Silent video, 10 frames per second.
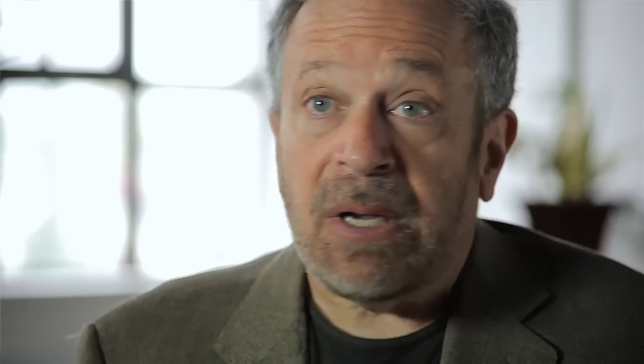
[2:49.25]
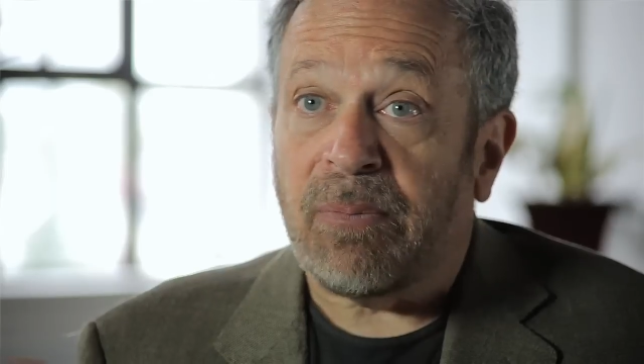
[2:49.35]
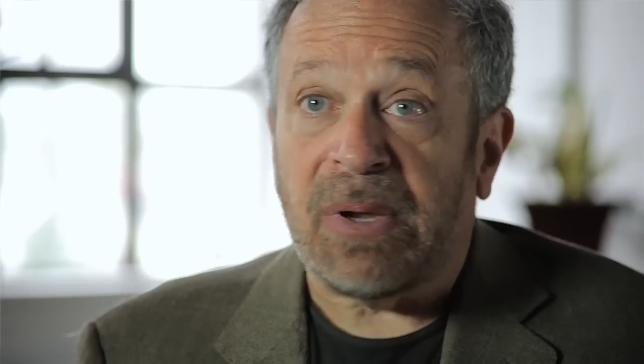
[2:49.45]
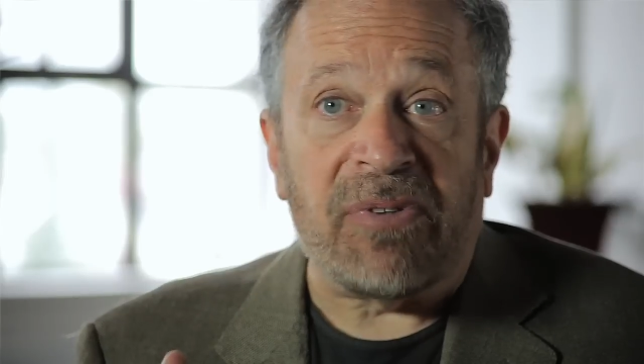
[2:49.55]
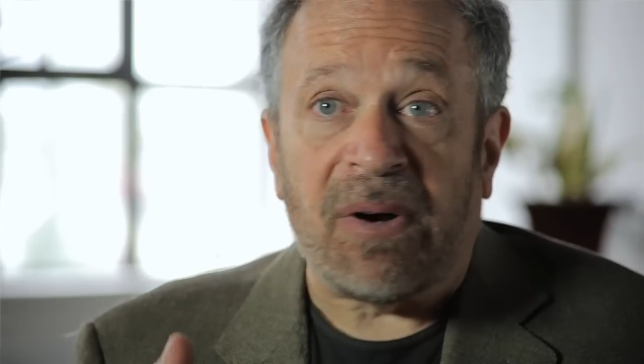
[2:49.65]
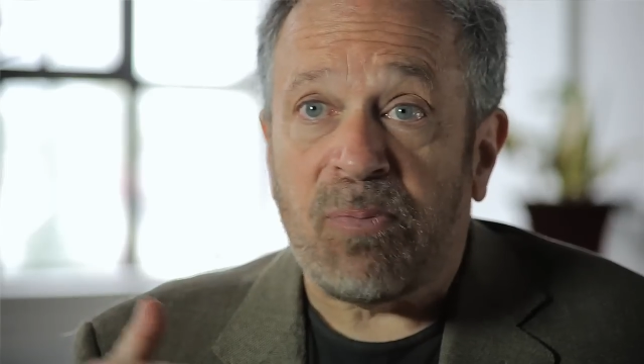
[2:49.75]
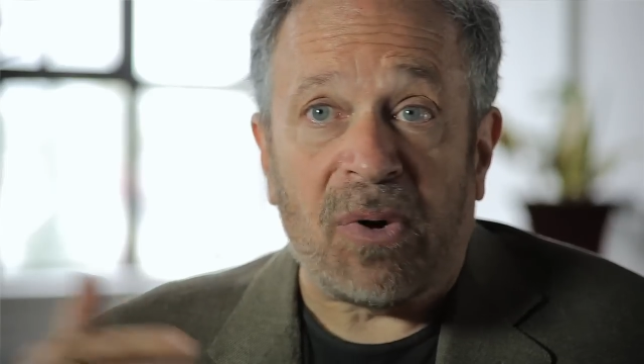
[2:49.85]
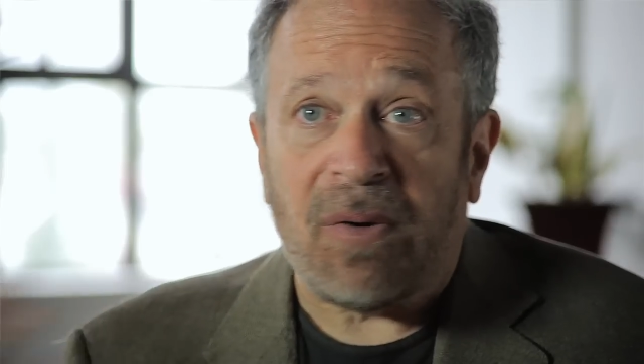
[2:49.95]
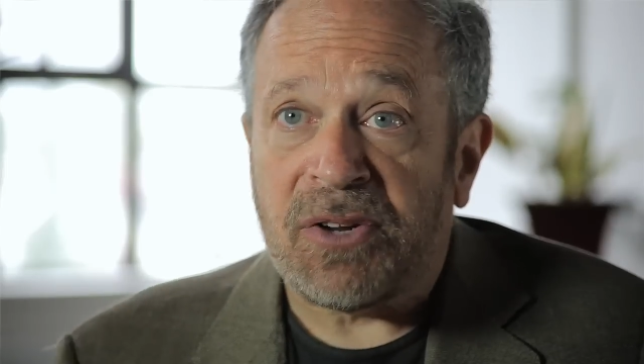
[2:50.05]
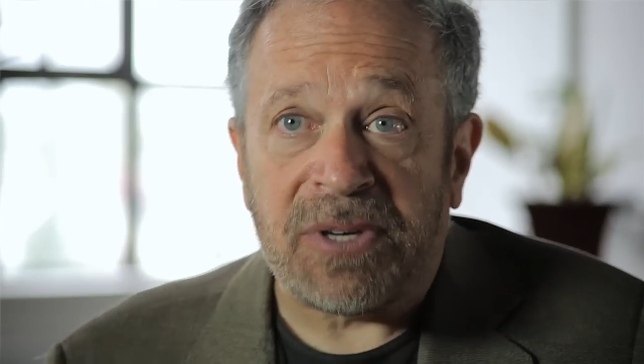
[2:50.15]
be very
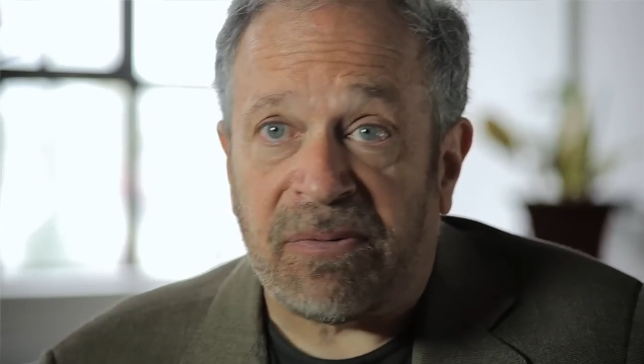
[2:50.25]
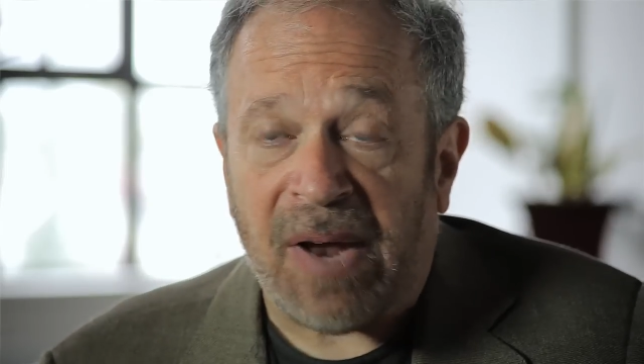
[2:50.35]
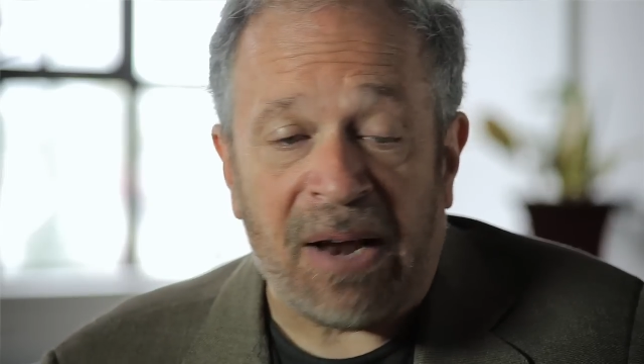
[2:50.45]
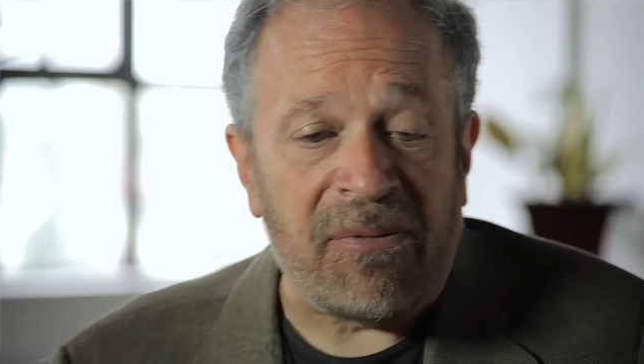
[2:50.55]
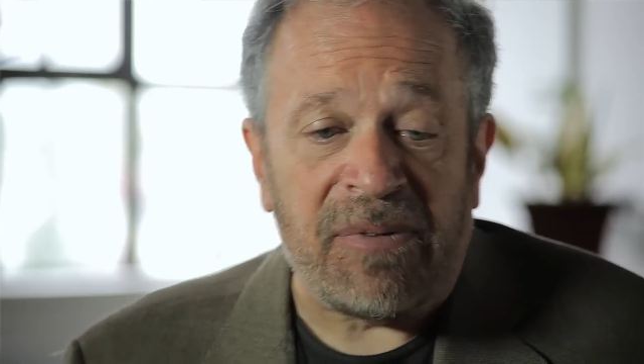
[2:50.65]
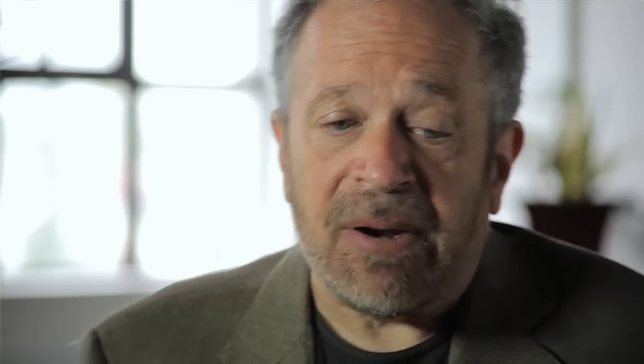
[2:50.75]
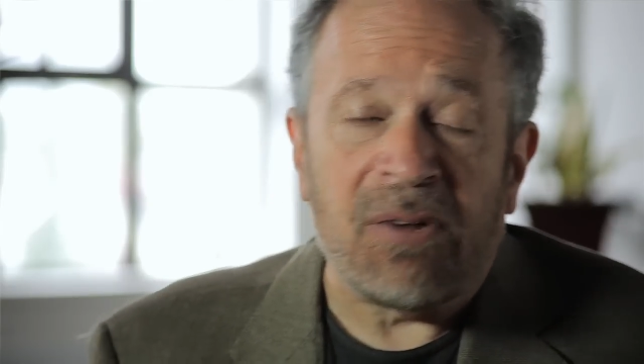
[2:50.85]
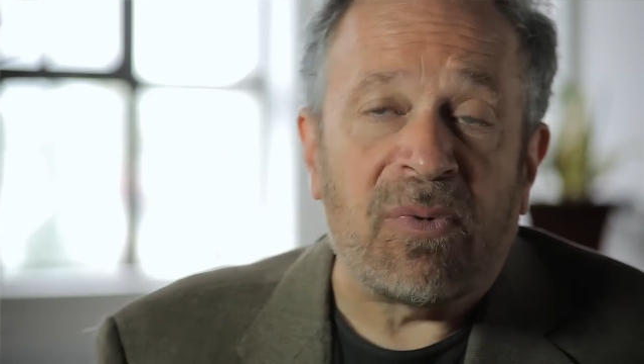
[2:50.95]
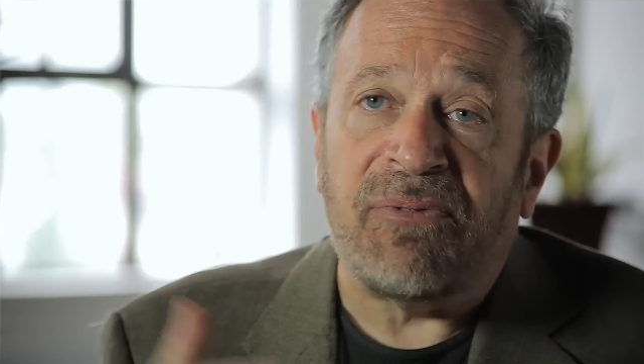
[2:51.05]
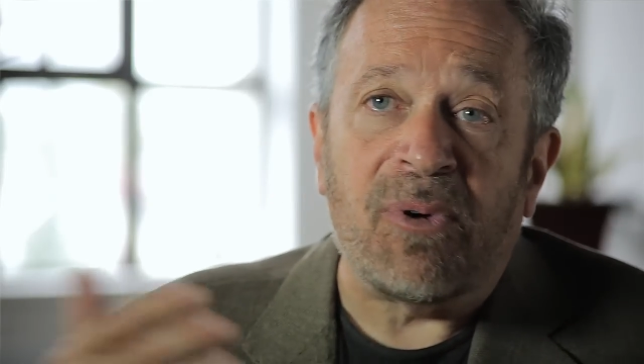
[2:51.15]
progressive and very
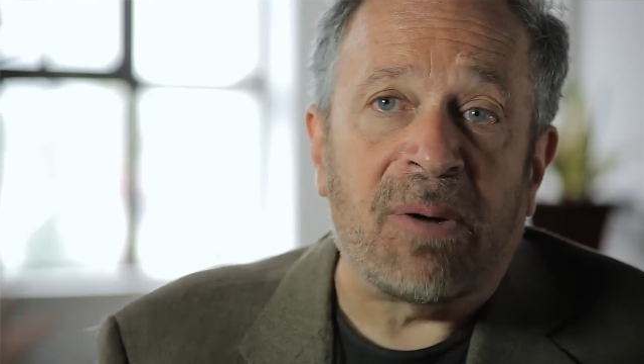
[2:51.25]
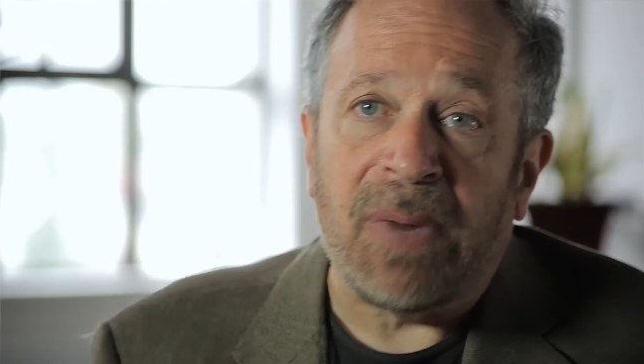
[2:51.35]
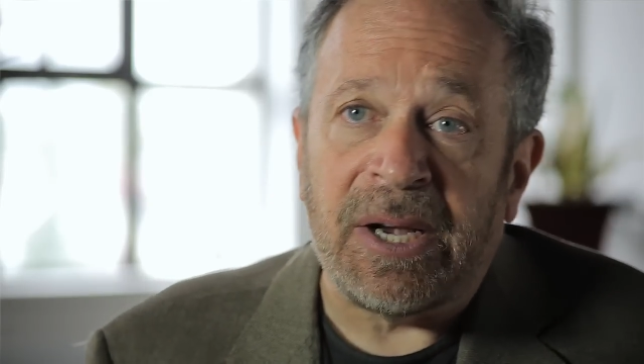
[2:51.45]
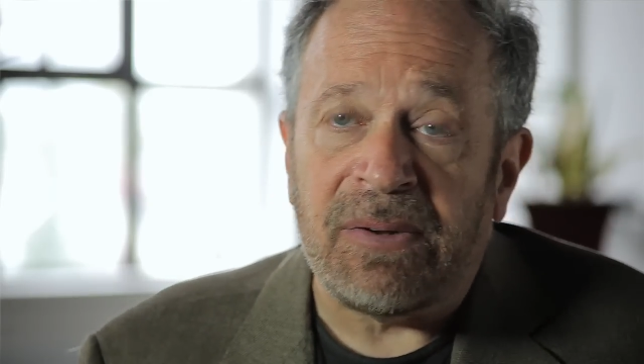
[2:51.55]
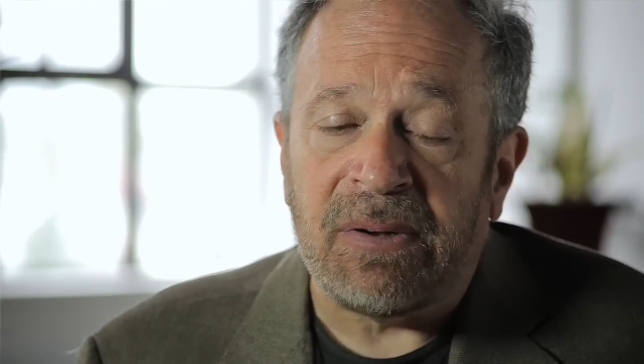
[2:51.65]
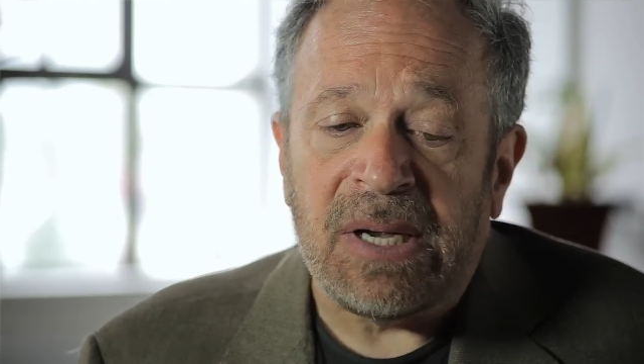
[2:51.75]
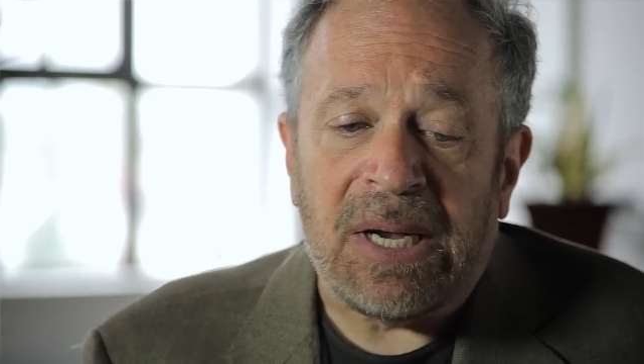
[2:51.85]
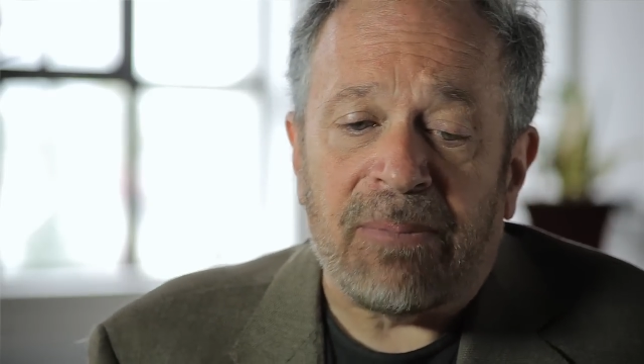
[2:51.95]
reform-minded,